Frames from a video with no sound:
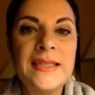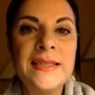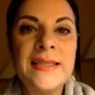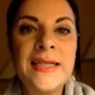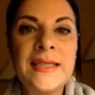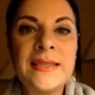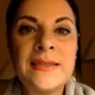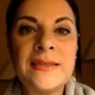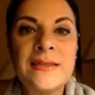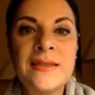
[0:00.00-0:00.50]

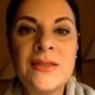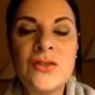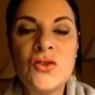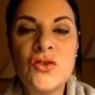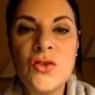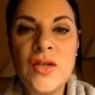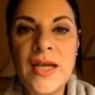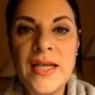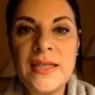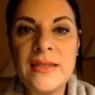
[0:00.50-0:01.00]
that the
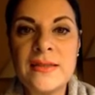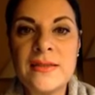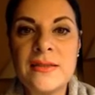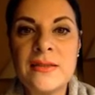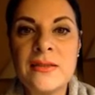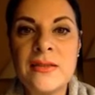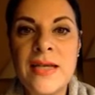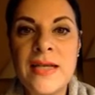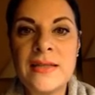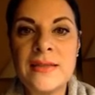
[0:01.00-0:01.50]
trade
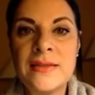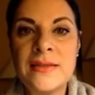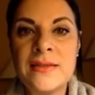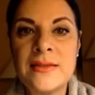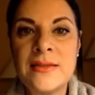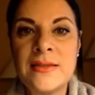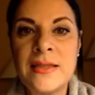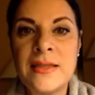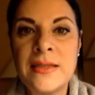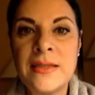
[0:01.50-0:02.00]
that
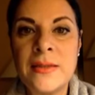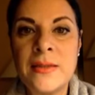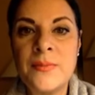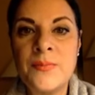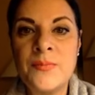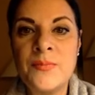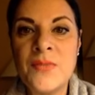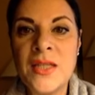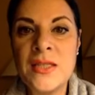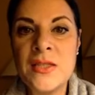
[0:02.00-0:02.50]

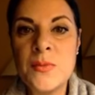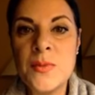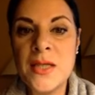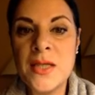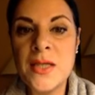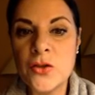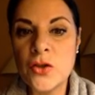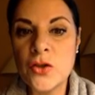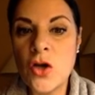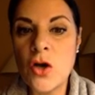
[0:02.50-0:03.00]
is
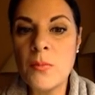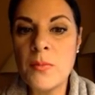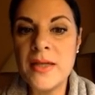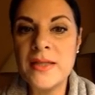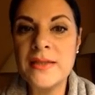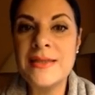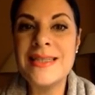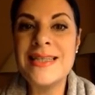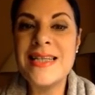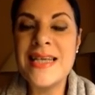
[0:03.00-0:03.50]
being
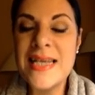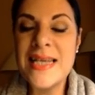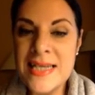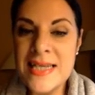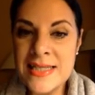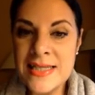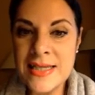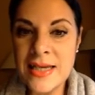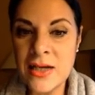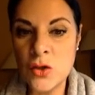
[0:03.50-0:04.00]
recommended
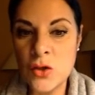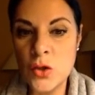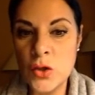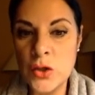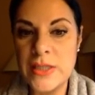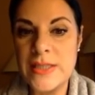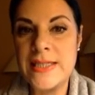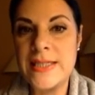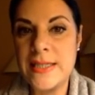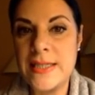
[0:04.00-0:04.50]
is a
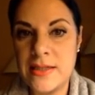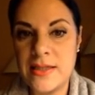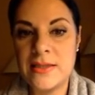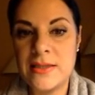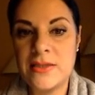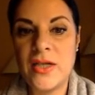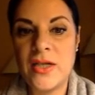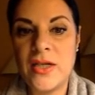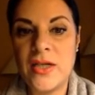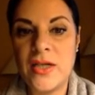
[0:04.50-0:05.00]
good
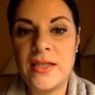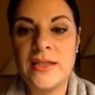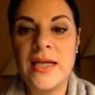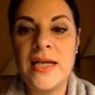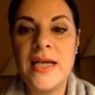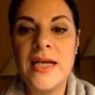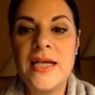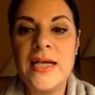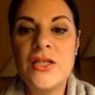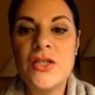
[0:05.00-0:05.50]
signal trade.
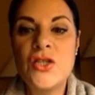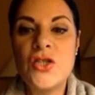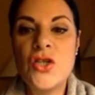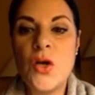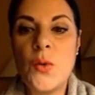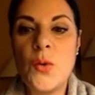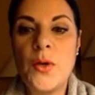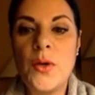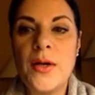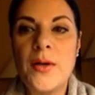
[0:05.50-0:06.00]

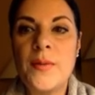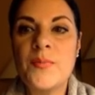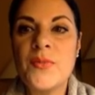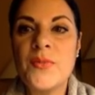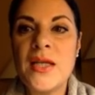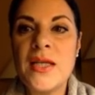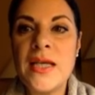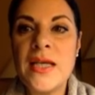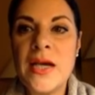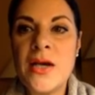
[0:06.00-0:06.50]
So
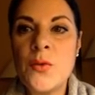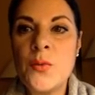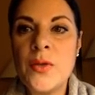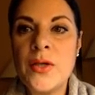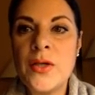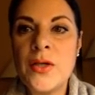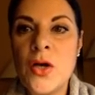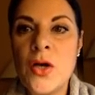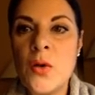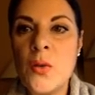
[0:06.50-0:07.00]
here
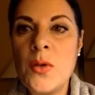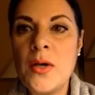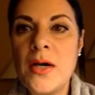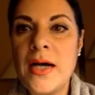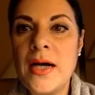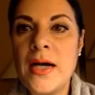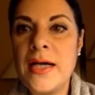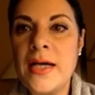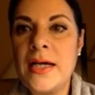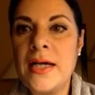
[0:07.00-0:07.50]
we go.
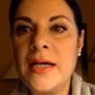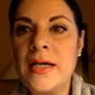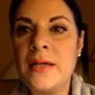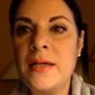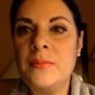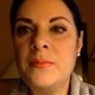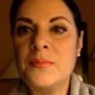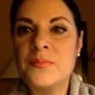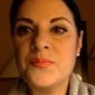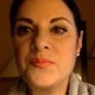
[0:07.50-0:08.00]

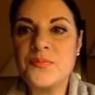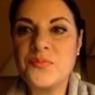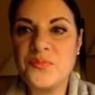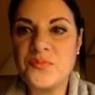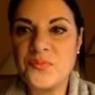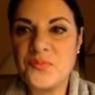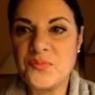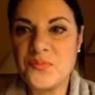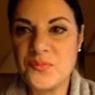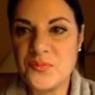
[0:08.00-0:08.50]

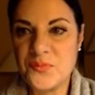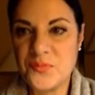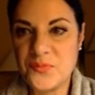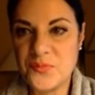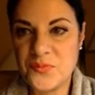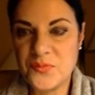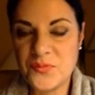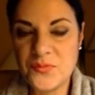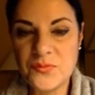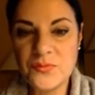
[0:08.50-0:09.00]

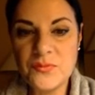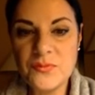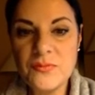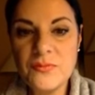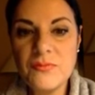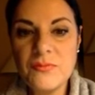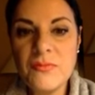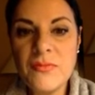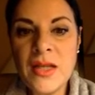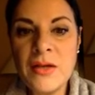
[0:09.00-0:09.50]

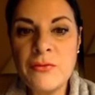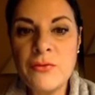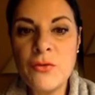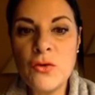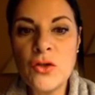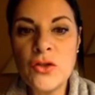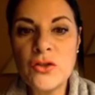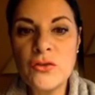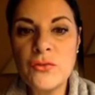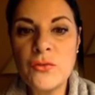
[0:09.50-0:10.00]

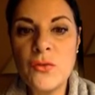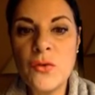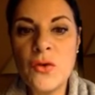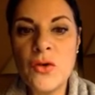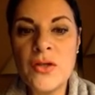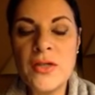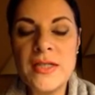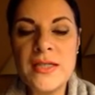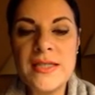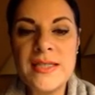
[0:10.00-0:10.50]

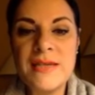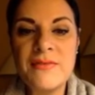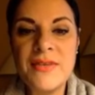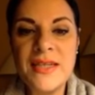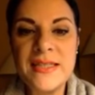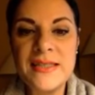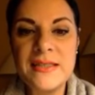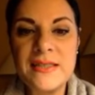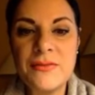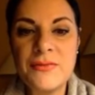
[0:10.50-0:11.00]

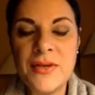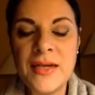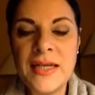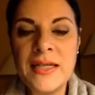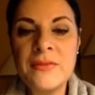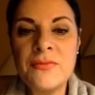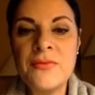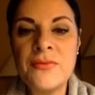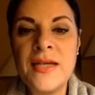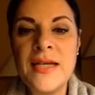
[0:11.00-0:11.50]

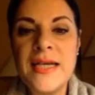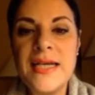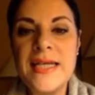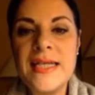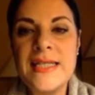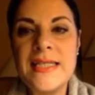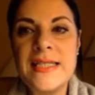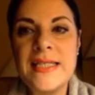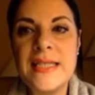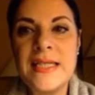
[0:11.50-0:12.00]
44.75
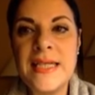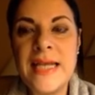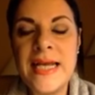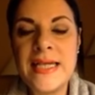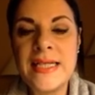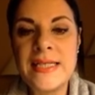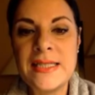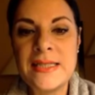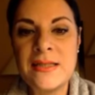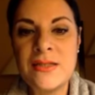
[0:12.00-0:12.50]
is the
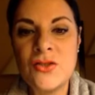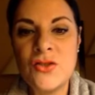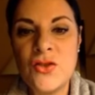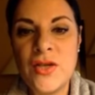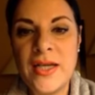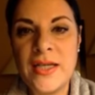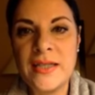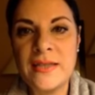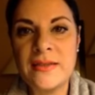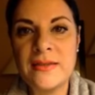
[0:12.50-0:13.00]
next
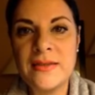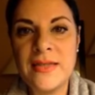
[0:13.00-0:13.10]
trade